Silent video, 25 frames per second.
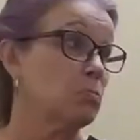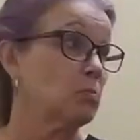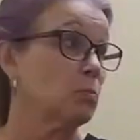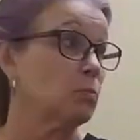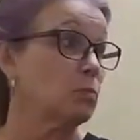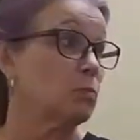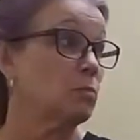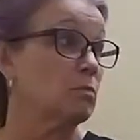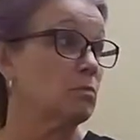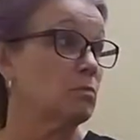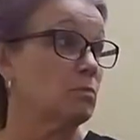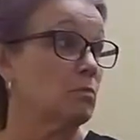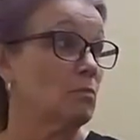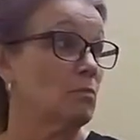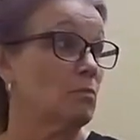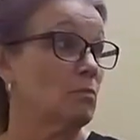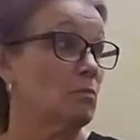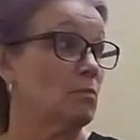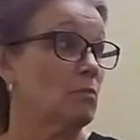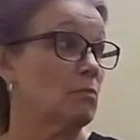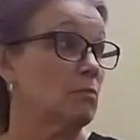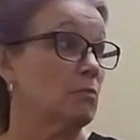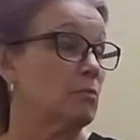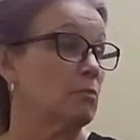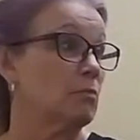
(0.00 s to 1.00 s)

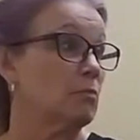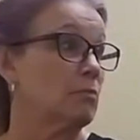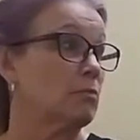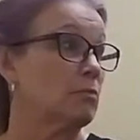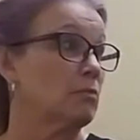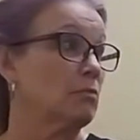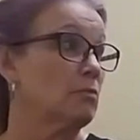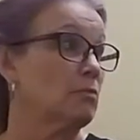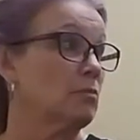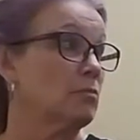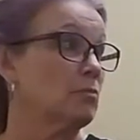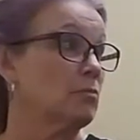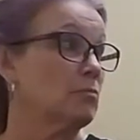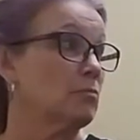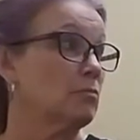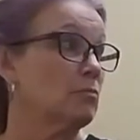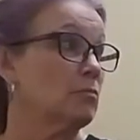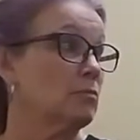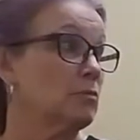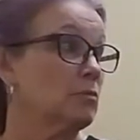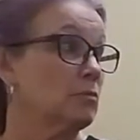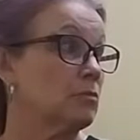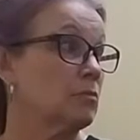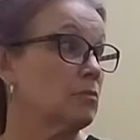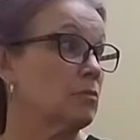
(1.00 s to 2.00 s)

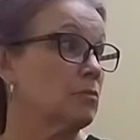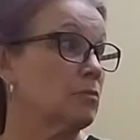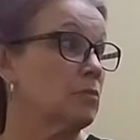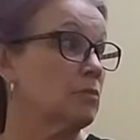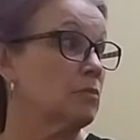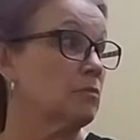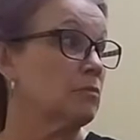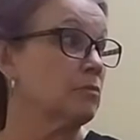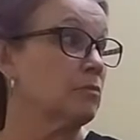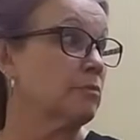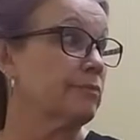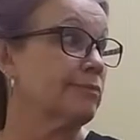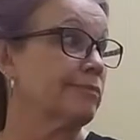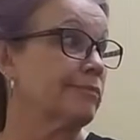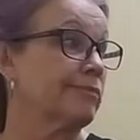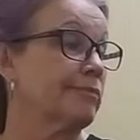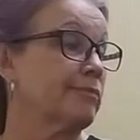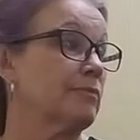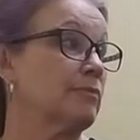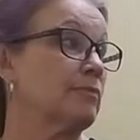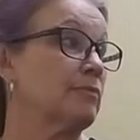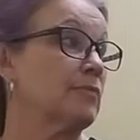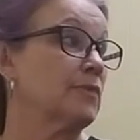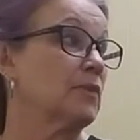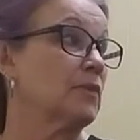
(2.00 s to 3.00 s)

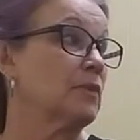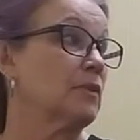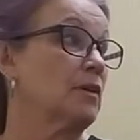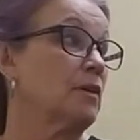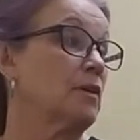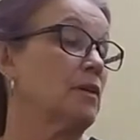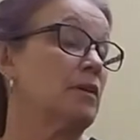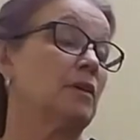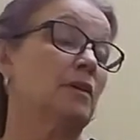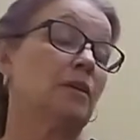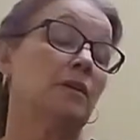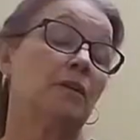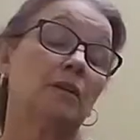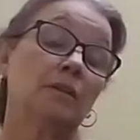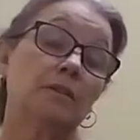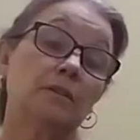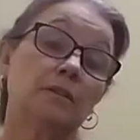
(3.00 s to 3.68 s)
[no speech]